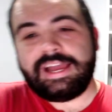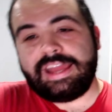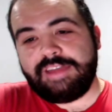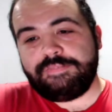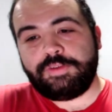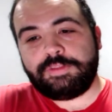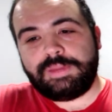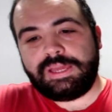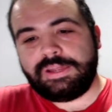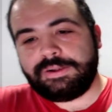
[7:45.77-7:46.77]
I have with
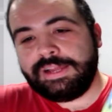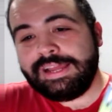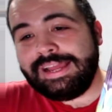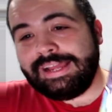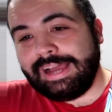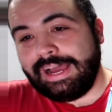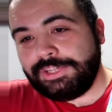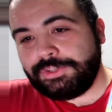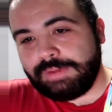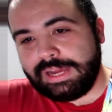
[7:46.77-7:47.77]
me here
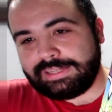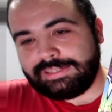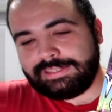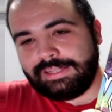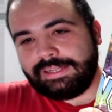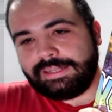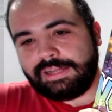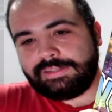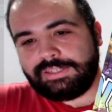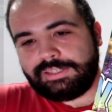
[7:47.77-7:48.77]
Kaiju Max
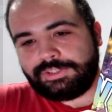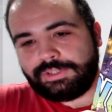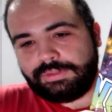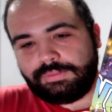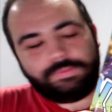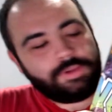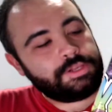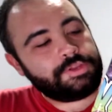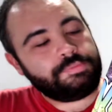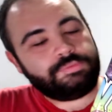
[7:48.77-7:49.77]
Deluxe Edition
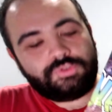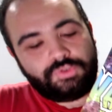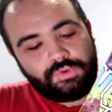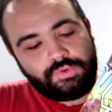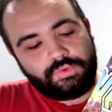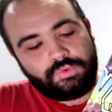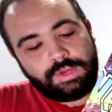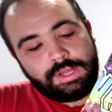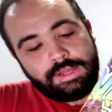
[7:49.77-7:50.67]
Volume 2.